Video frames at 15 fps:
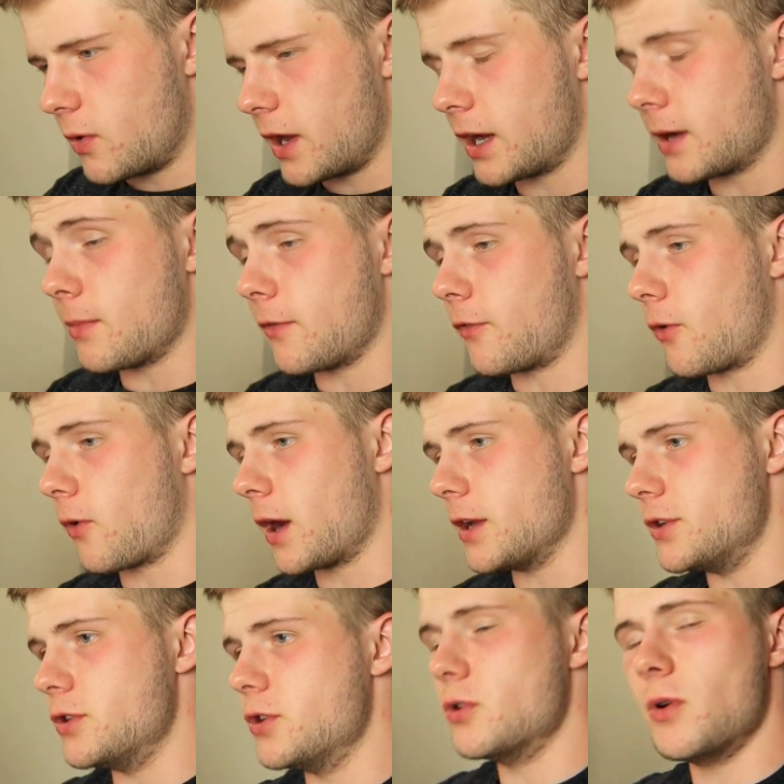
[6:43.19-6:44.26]
quick before
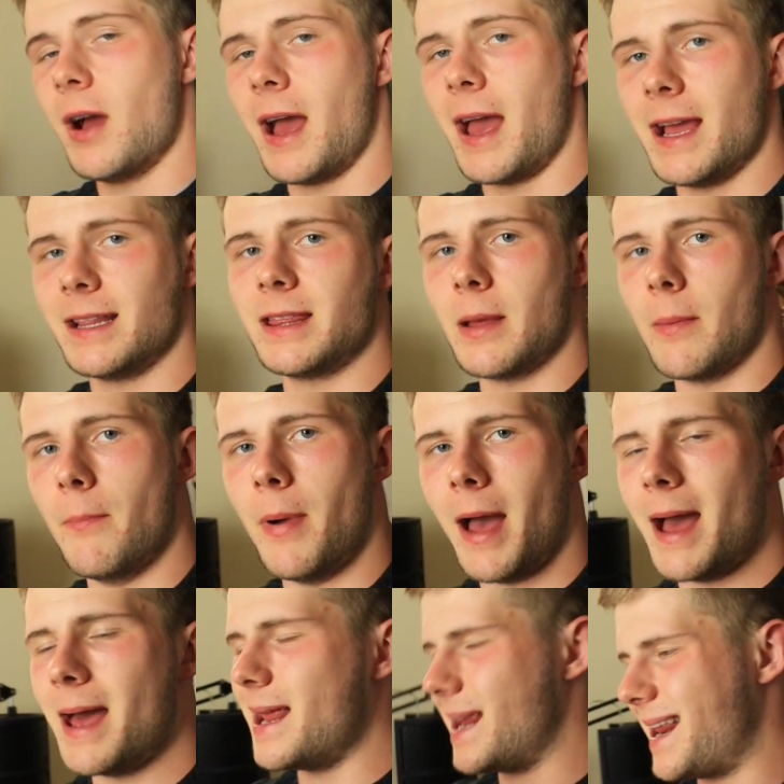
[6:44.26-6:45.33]
I do hit the
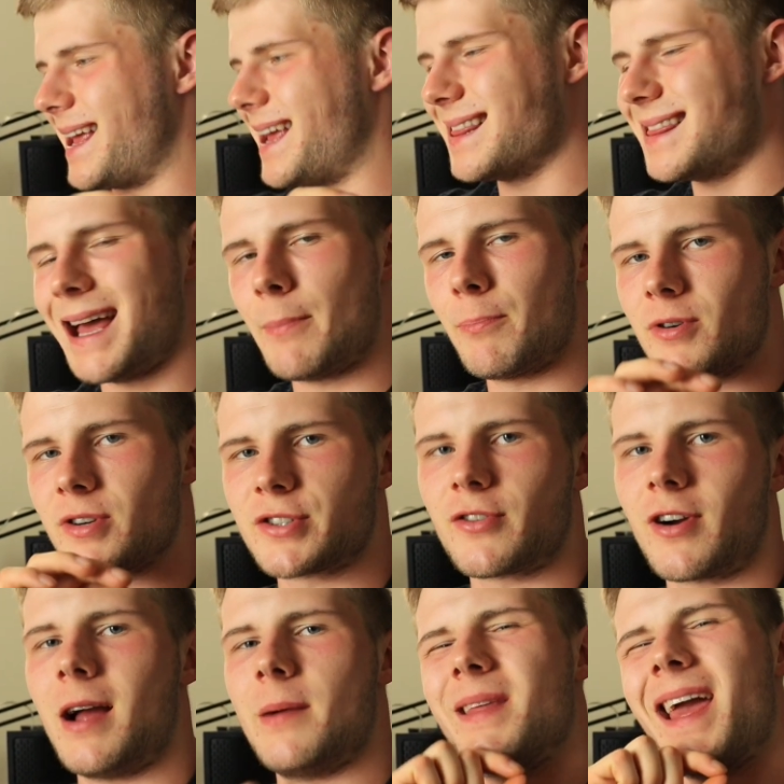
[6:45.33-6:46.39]
bed and get that
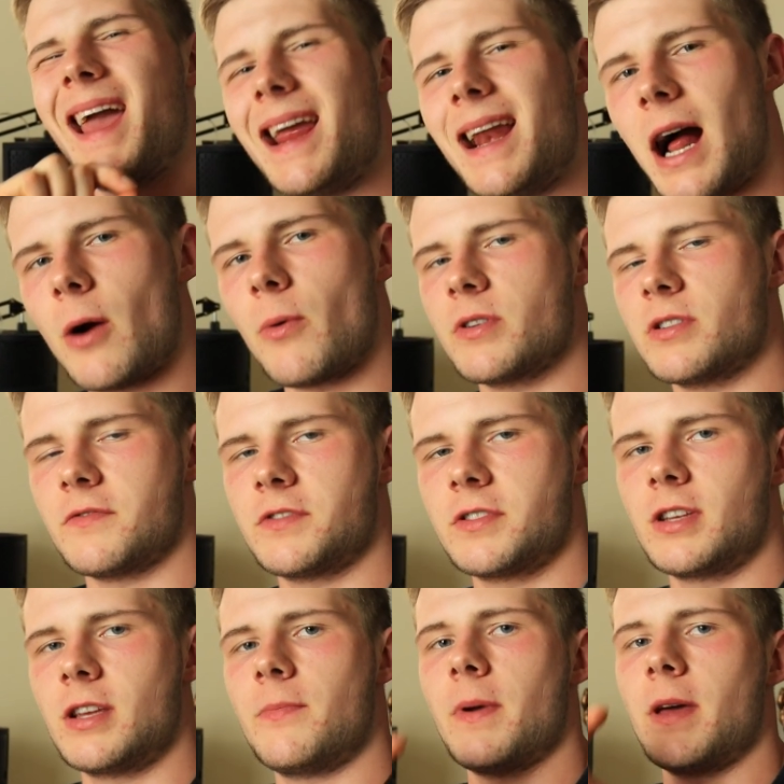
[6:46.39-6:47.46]
prescribed 8 hours of
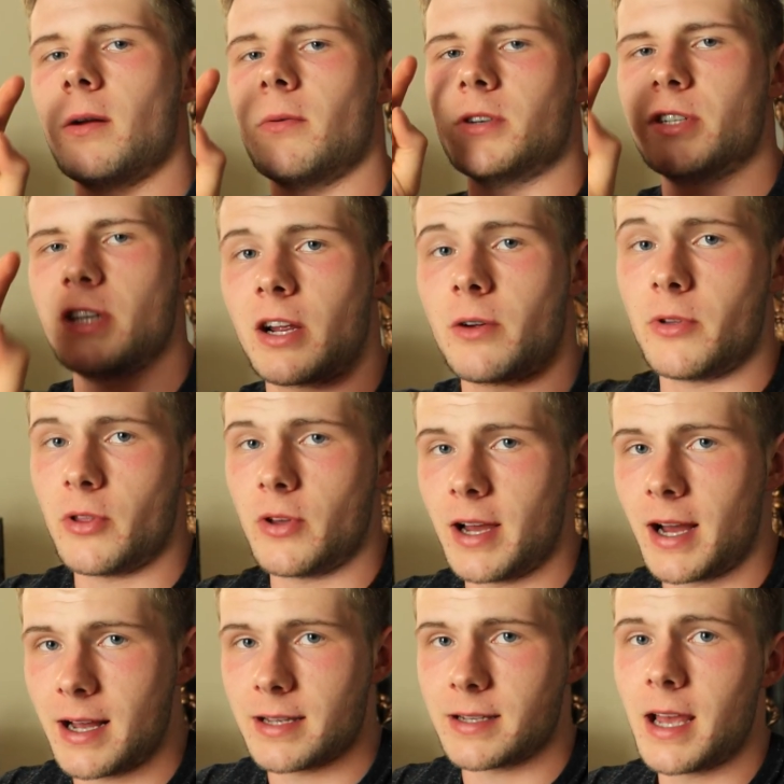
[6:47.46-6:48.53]
sleep, and I will check in with you
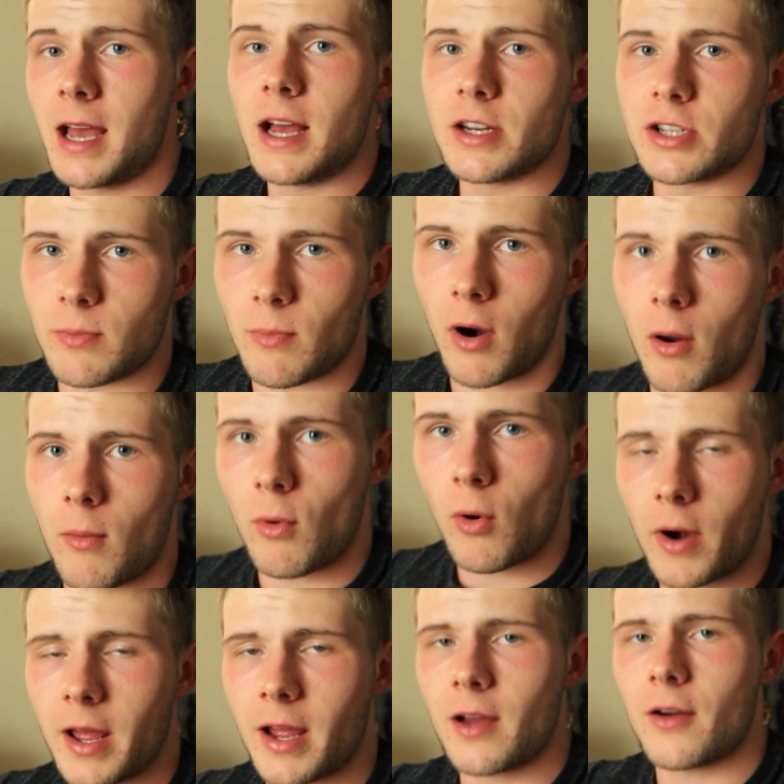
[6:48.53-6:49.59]
guys tomorrow
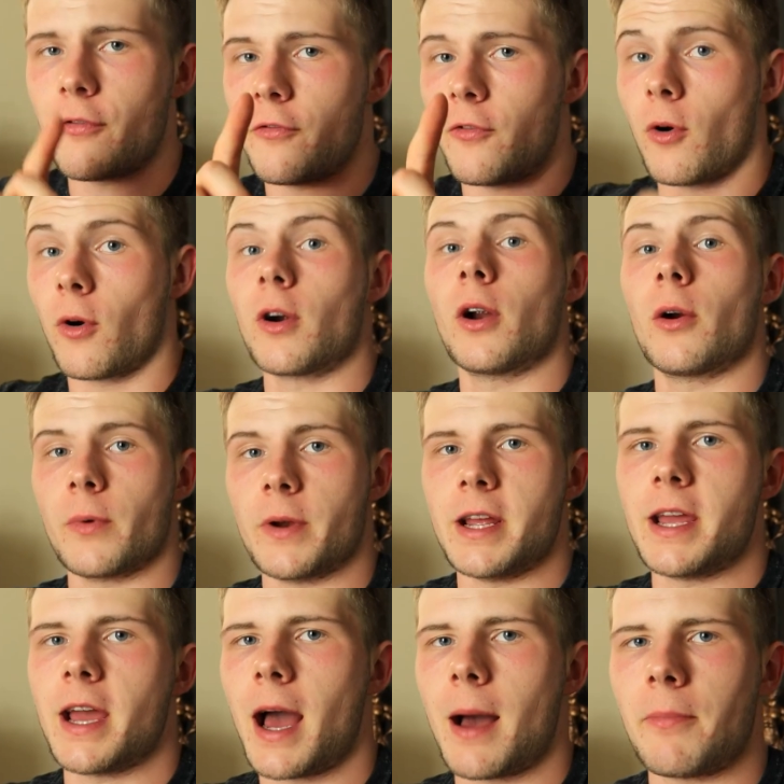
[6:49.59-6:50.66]
morning for a
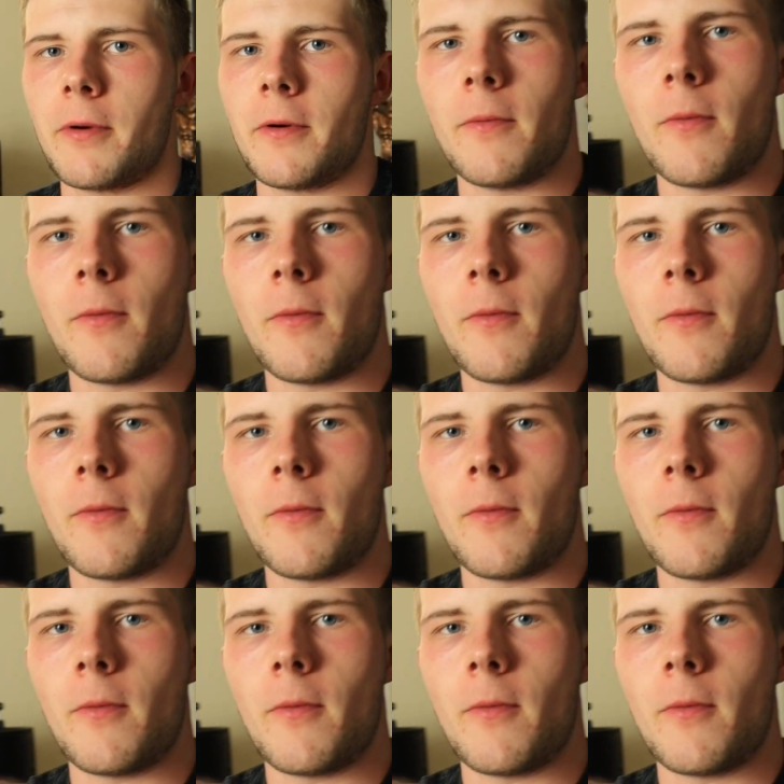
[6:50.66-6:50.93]
recap.